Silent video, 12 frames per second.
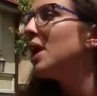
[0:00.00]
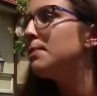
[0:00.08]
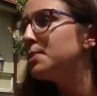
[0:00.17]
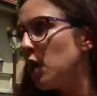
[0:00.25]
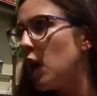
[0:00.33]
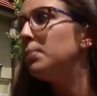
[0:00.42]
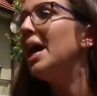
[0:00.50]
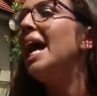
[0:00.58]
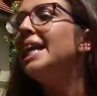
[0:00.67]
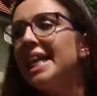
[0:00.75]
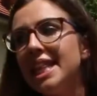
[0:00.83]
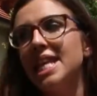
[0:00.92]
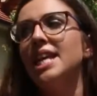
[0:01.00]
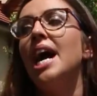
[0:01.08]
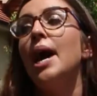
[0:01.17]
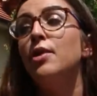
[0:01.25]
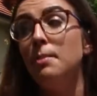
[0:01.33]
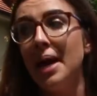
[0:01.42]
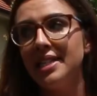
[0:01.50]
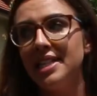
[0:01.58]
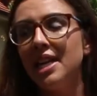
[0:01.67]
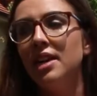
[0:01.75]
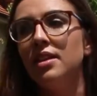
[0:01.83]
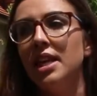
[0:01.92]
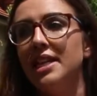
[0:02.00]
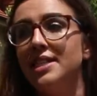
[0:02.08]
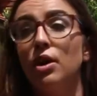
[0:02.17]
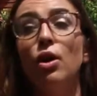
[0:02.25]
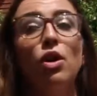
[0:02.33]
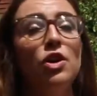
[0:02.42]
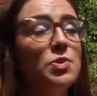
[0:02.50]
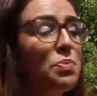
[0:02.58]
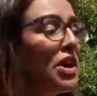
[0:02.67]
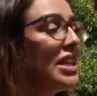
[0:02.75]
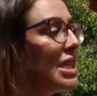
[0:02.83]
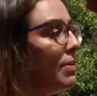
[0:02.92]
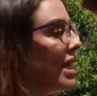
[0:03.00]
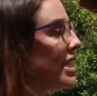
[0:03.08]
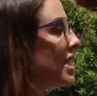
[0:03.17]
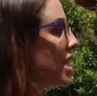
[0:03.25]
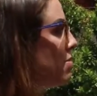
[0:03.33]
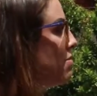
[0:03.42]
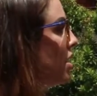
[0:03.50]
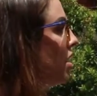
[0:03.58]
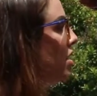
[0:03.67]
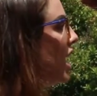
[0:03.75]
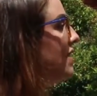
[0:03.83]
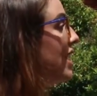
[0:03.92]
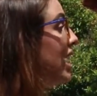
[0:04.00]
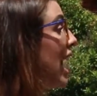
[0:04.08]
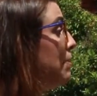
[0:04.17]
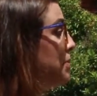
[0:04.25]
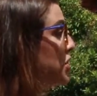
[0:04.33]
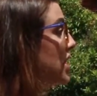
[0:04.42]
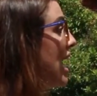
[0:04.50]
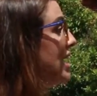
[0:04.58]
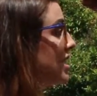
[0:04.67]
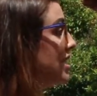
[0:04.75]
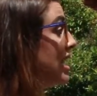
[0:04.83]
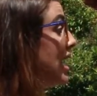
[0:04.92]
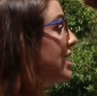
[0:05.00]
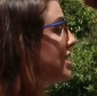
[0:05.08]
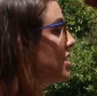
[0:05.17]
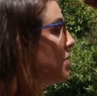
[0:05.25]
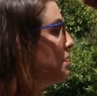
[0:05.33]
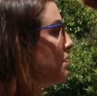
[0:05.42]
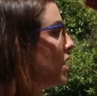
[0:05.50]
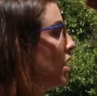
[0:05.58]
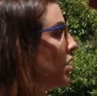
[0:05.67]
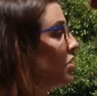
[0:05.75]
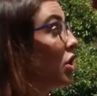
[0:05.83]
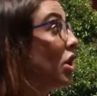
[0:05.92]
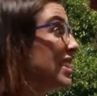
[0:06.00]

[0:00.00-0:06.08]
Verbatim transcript: will absorb anything aromatic that is in close proximity to them and they capture that as a taste. So